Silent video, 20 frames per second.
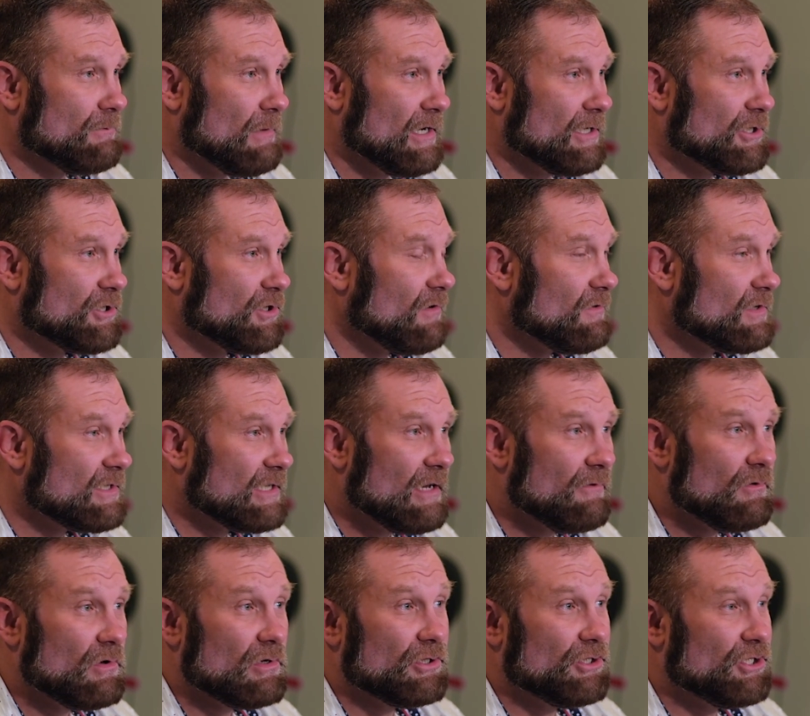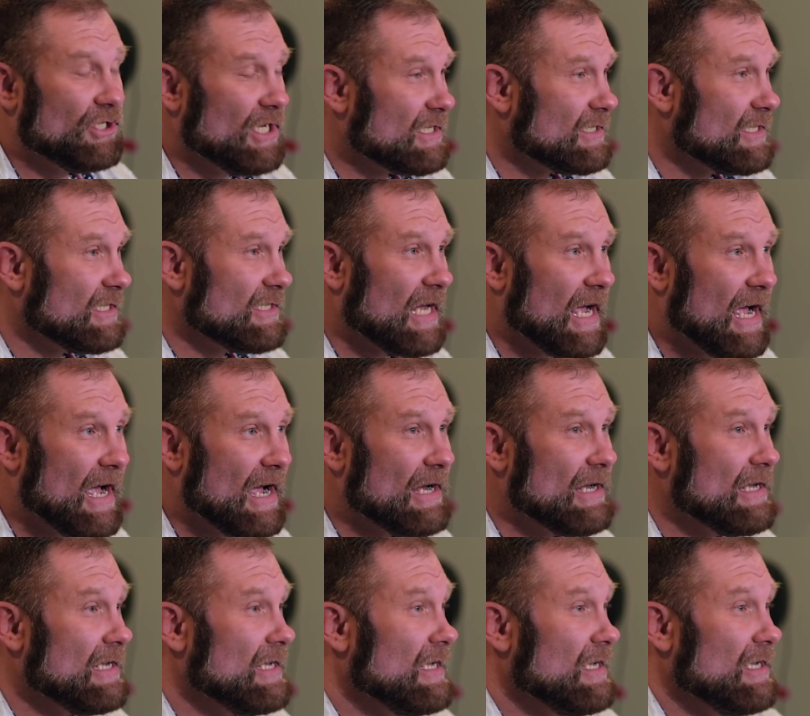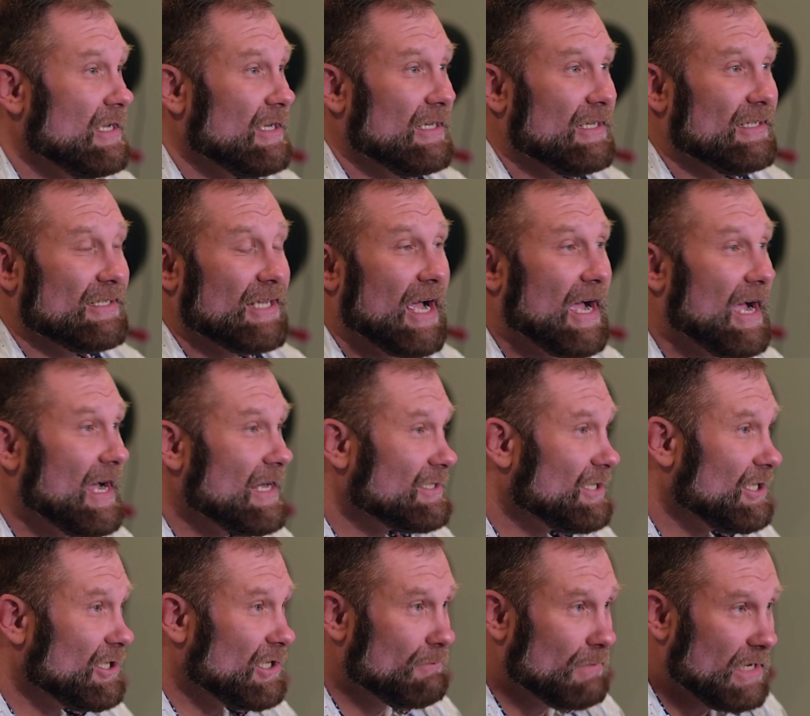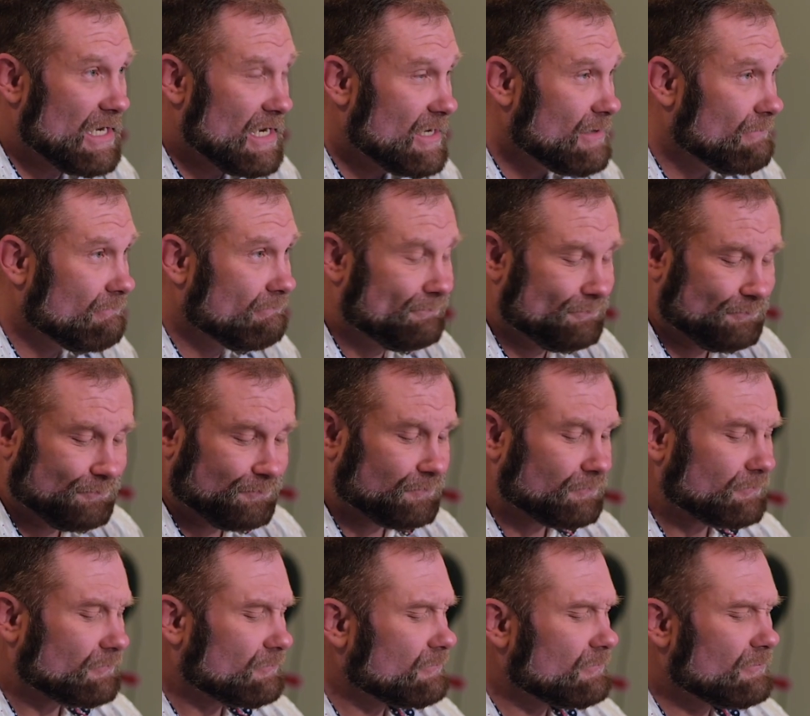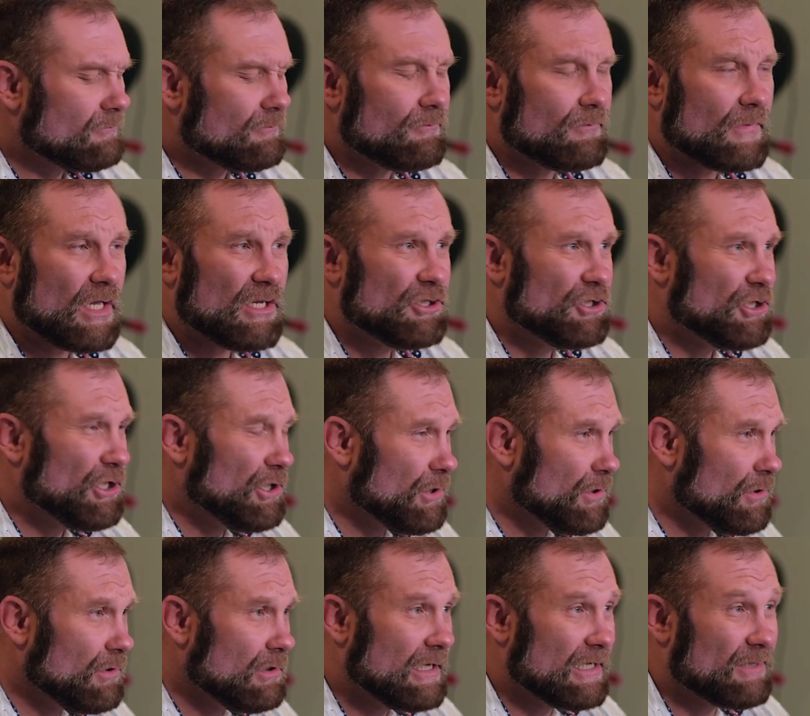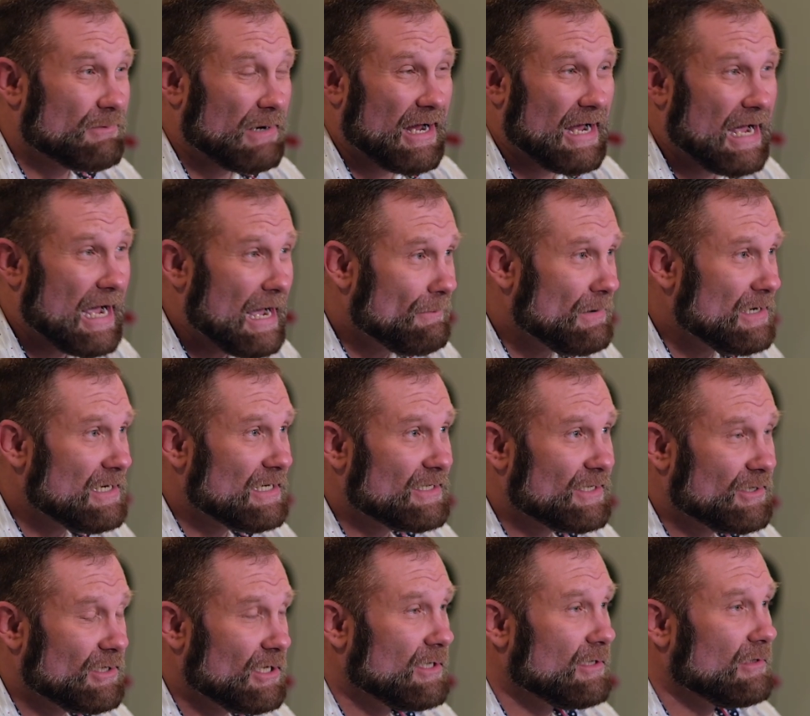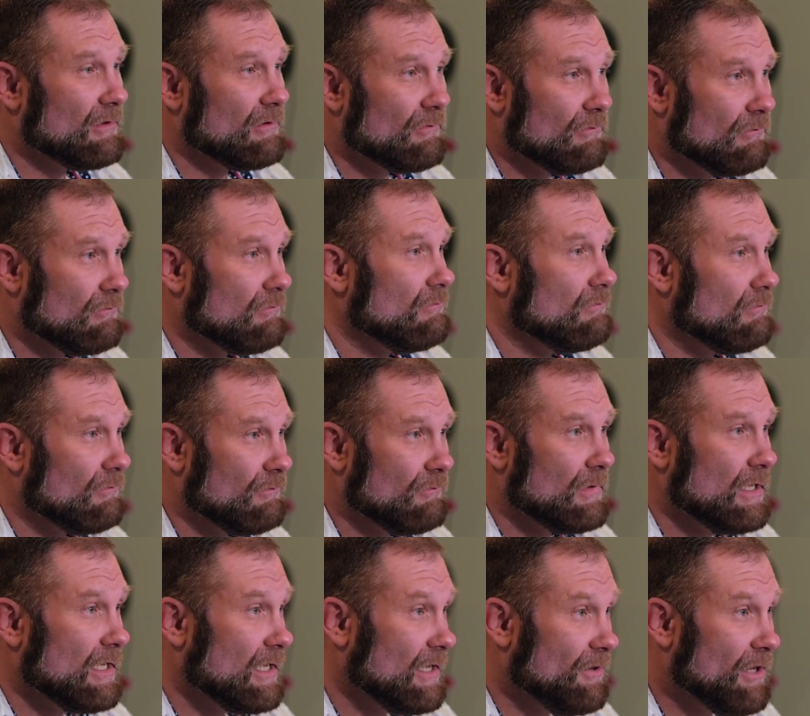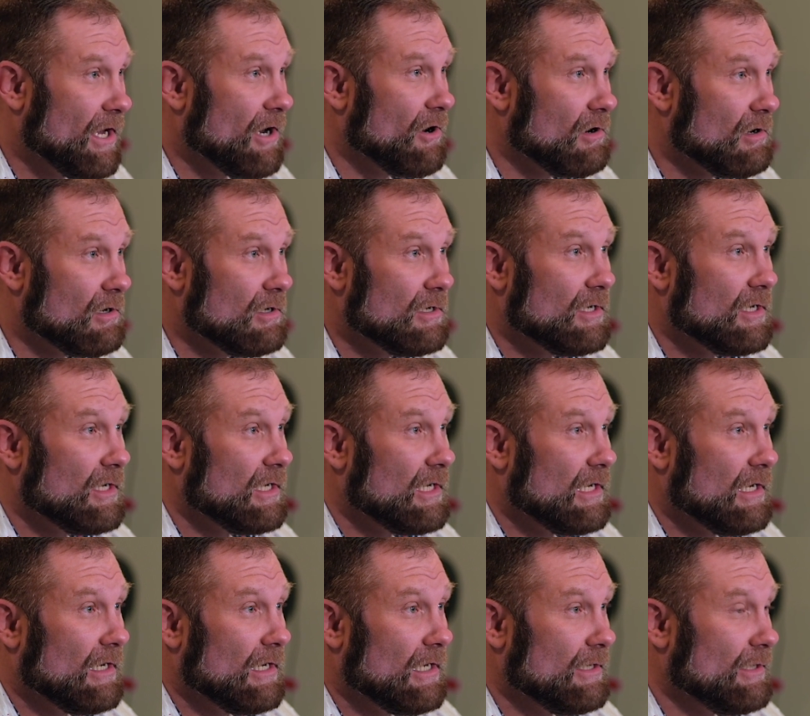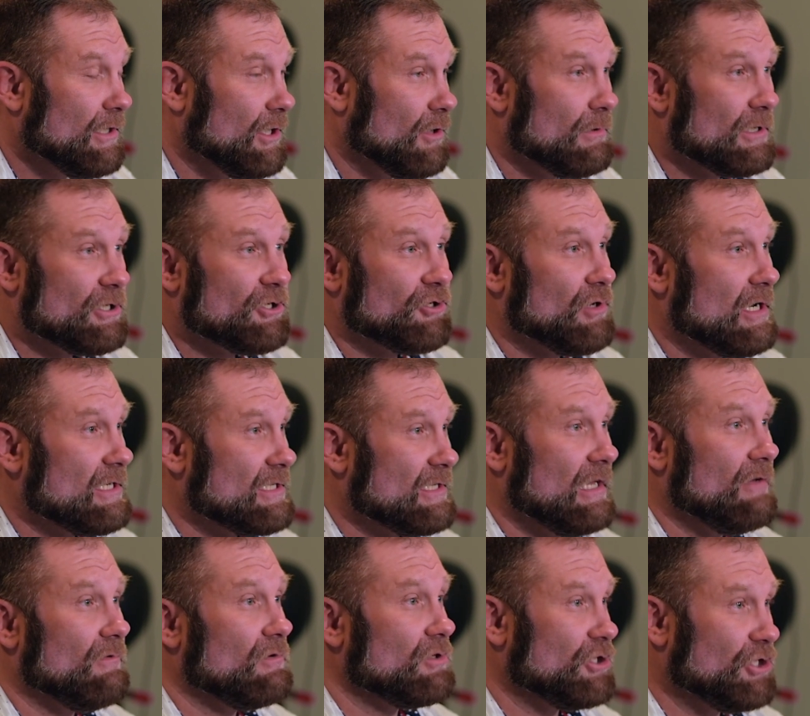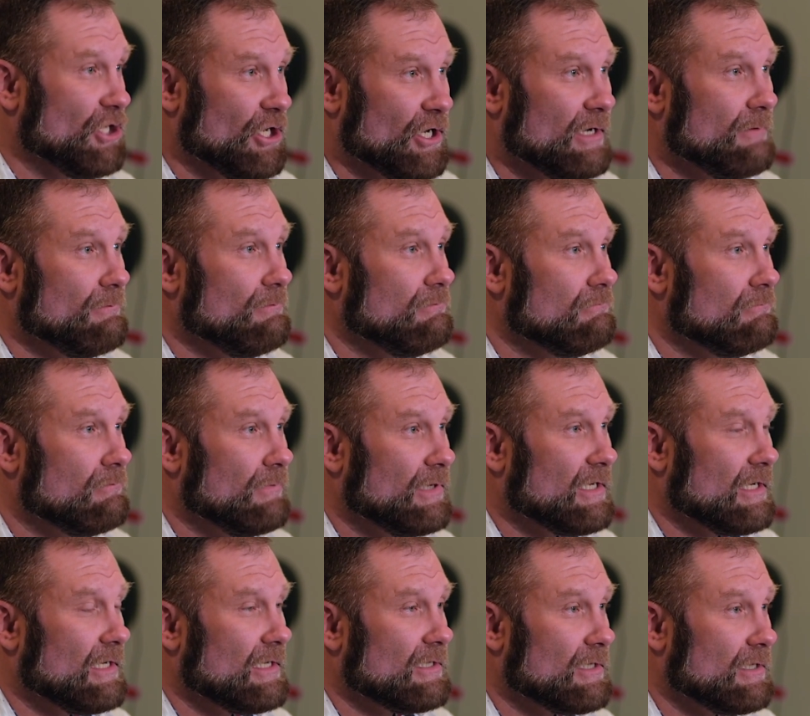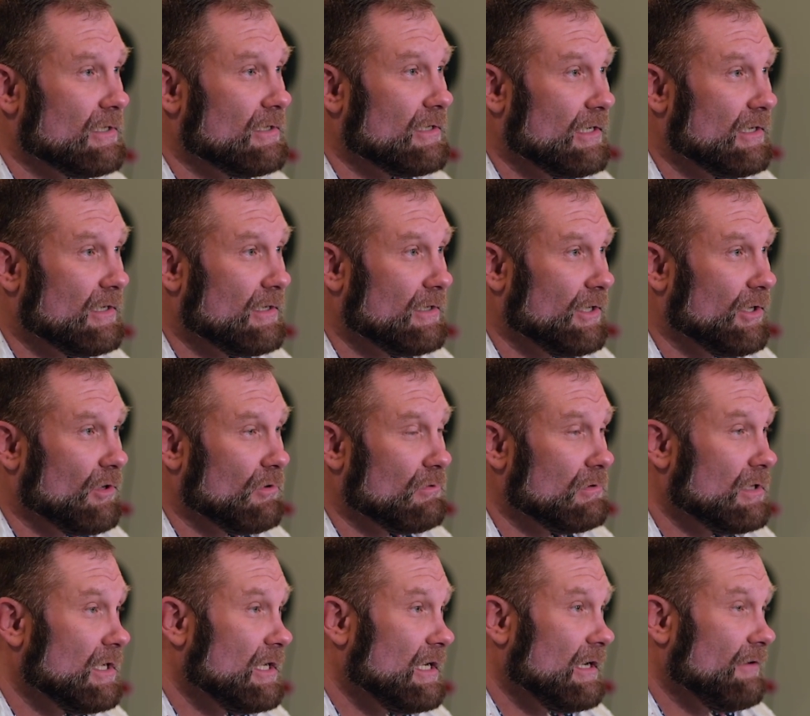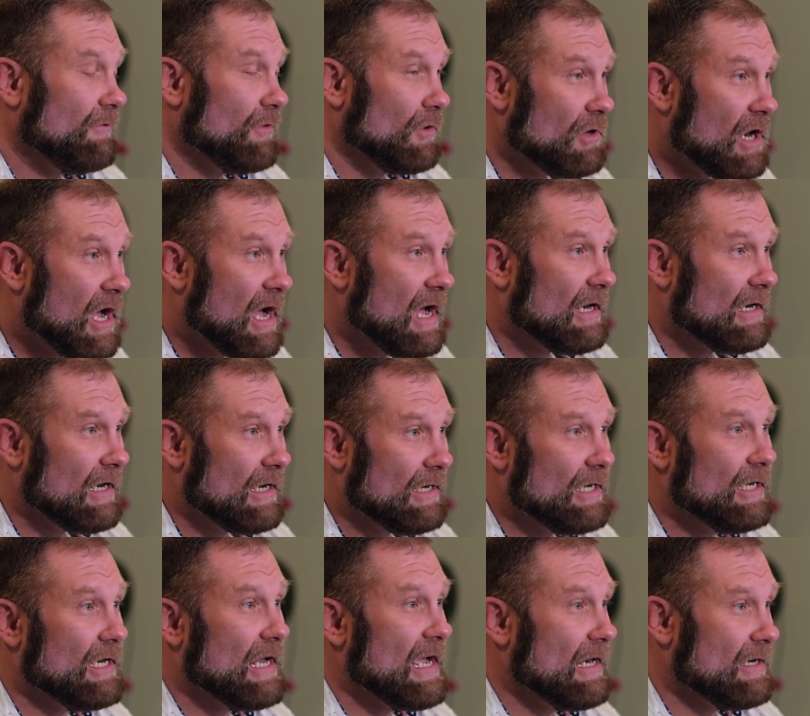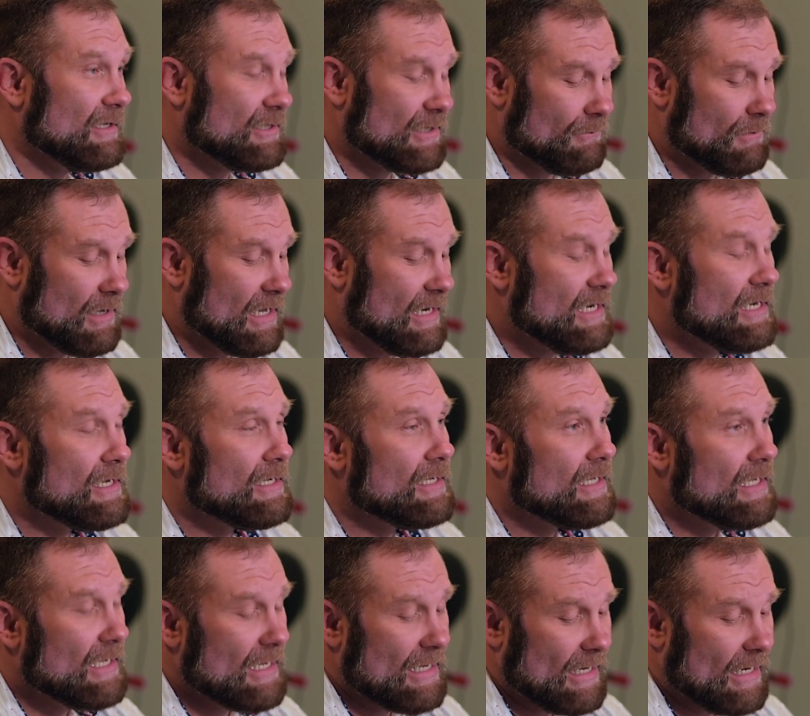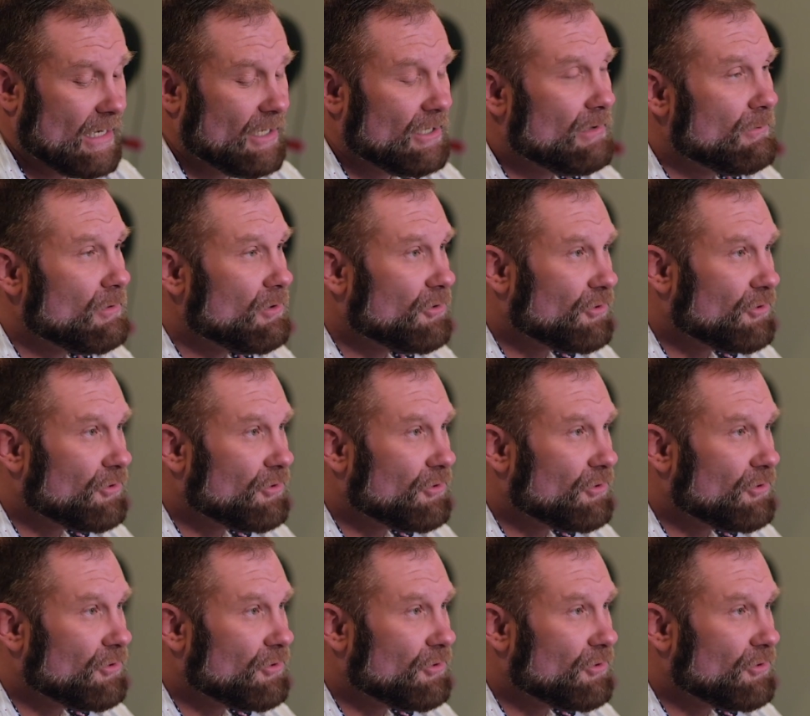service level just as high as it could be? 2, is my happiness there? Stress level's good because, if they're not, I need to add somebody. And number